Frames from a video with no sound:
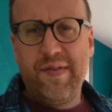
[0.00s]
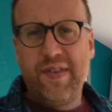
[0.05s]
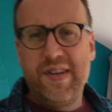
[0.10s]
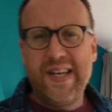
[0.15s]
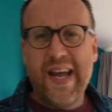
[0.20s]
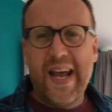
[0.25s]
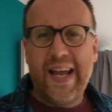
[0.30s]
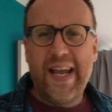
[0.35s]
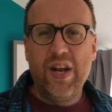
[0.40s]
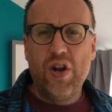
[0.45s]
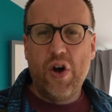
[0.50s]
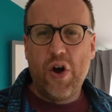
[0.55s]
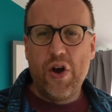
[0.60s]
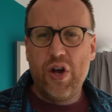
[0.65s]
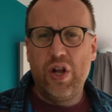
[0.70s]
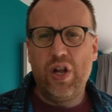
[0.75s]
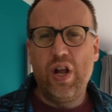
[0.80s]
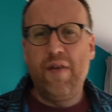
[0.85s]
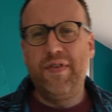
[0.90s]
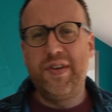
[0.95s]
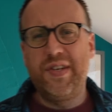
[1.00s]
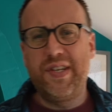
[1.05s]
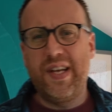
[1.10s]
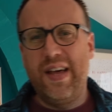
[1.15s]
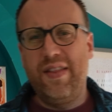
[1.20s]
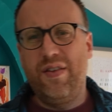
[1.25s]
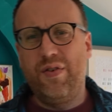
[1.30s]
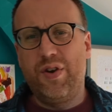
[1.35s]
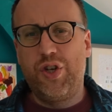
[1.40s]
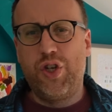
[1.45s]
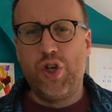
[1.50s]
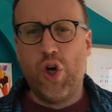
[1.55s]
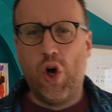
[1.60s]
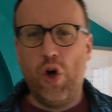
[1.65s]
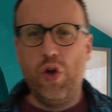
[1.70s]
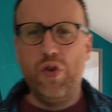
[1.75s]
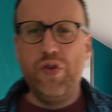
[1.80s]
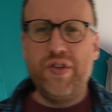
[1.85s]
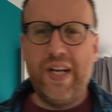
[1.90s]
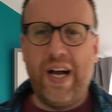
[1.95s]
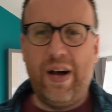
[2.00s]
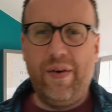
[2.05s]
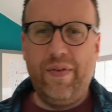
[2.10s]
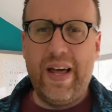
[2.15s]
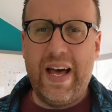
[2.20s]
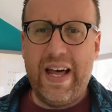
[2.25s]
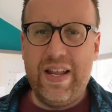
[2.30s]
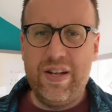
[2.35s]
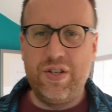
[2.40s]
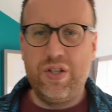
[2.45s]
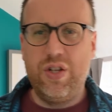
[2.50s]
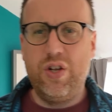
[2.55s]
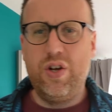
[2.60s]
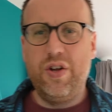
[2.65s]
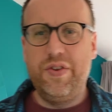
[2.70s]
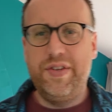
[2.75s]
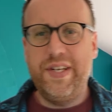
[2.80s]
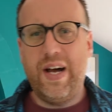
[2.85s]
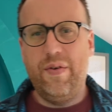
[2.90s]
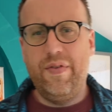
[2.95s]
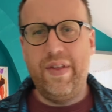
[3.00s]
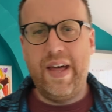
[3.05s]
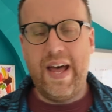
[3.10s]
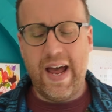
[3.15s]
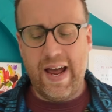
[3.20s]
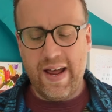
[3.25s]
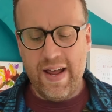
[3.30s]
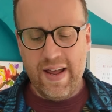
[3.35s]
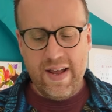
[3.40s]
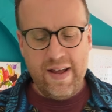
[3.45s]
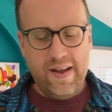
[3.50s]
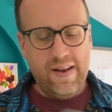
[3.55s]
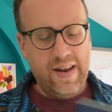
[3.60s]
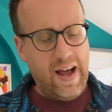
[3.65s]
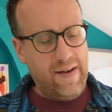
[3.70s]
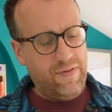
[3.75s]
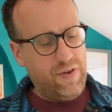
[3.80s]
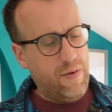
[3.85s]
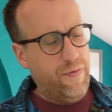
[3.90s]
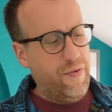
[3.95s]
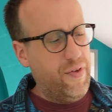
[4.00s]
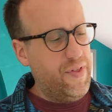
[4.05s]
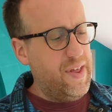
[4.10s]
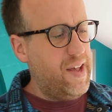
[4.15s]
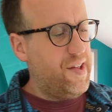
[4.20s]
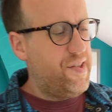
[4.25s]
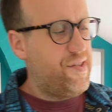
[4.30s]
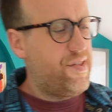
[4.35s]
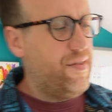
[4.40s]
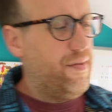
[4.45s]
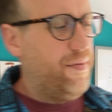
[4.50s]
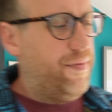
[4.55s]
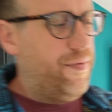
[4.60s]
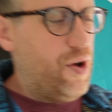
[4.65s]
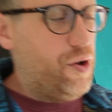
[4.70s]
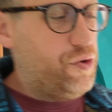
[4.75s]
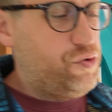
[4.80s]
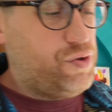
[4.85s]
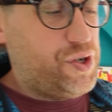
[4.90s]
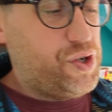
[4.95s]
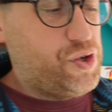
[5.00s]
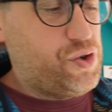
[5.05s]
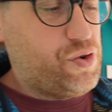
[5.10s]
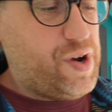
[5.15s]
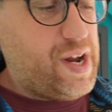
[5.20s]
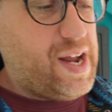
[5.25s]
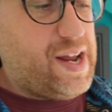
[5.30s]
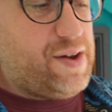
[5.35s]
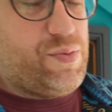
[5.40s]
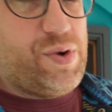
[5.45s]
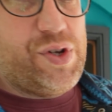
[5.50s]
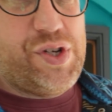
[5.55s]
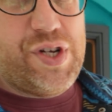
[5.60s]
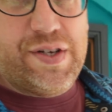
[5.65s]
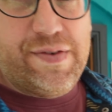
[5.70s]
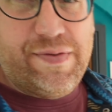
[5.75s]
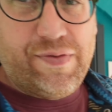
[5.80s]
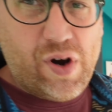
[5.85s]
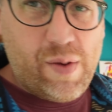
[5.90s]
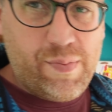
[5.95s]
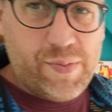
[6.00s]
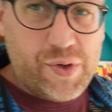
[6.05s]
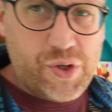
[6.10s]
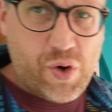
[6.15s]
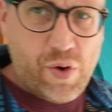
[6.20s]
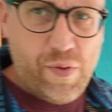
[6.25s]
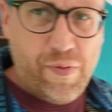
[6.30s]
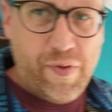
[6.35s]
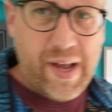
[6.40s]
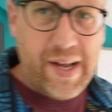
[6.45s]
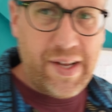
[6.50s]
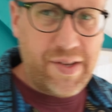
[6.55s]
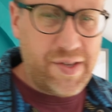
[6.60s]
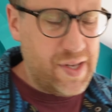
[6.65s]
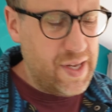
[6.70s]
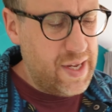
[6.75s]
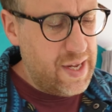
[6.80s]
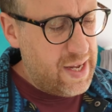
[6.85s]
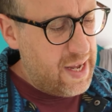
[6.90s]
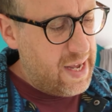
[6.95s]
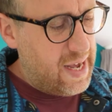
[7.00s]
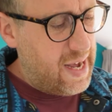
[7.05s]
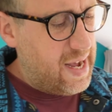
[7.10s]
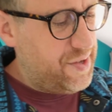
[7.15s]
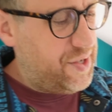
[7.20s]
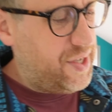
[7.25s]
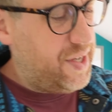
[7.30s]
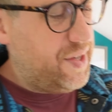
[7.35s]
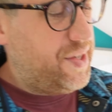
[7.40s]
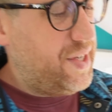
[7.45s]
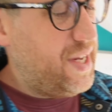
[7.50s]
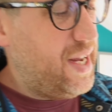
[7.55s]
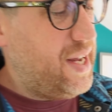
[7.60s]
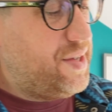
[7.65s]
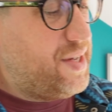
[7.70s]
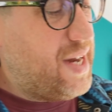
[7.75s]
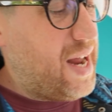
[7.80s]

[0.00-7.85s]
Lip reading: of decking oil, obviously there are tons out there. There's loads out there. Now I've gone for this Fortress Trade, which is from Screwfix. As you can see, it's an